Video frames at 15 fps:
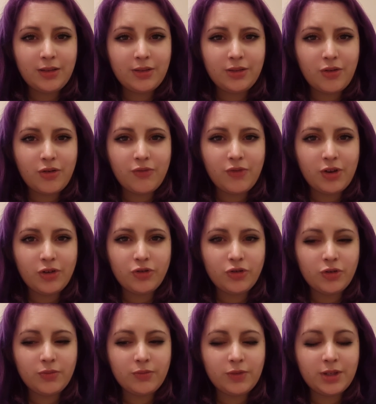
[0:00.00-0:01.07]
the orange
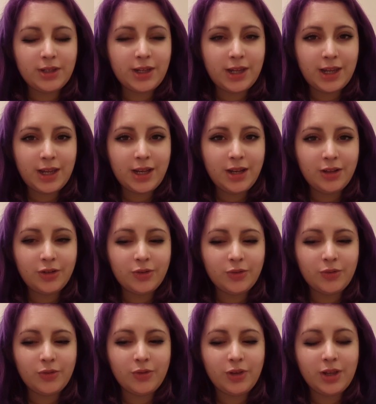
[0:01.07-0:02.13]
just stayed.
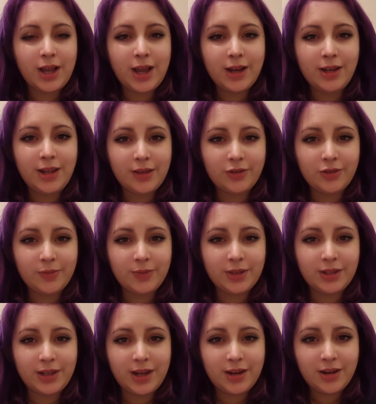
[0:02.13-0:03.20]
So you can get some
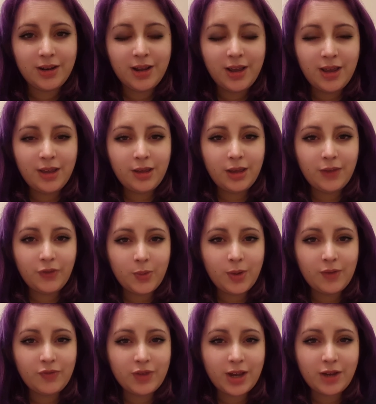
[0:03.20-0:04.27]
staining if you
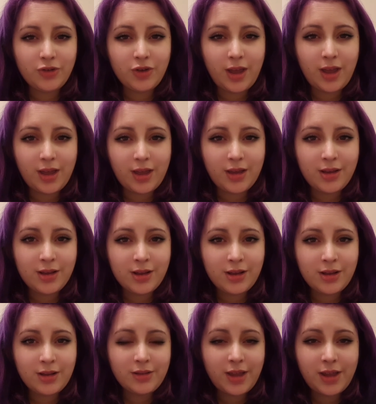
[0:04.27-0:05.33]
have dyed your hair
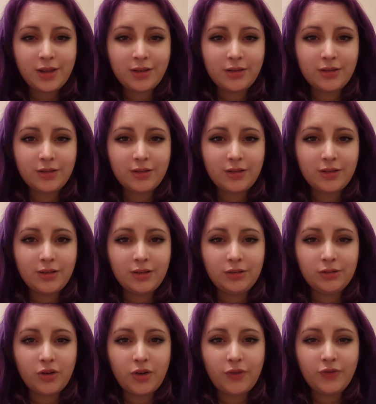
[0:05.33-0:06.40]
like a
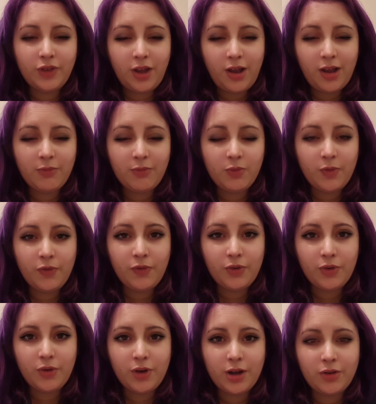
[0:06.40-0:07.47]
lot of times
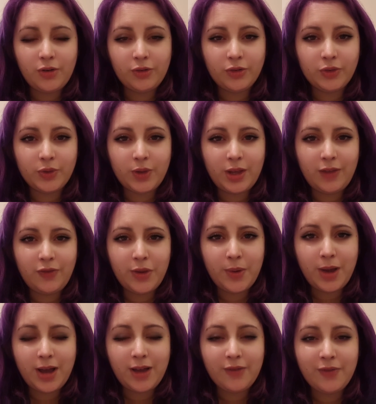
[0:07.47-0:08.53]
before, and also if you
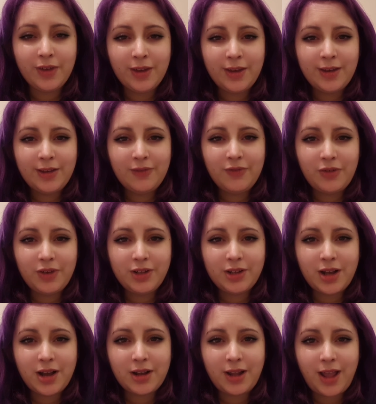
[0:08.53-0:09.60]
have very
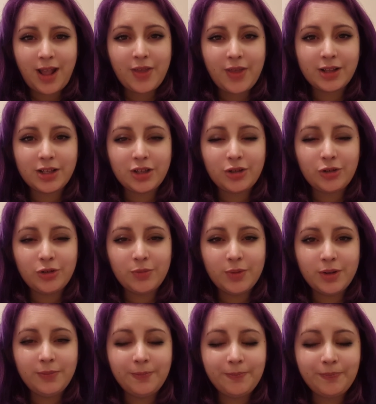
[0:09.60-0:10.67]
dark hair that's stubborn.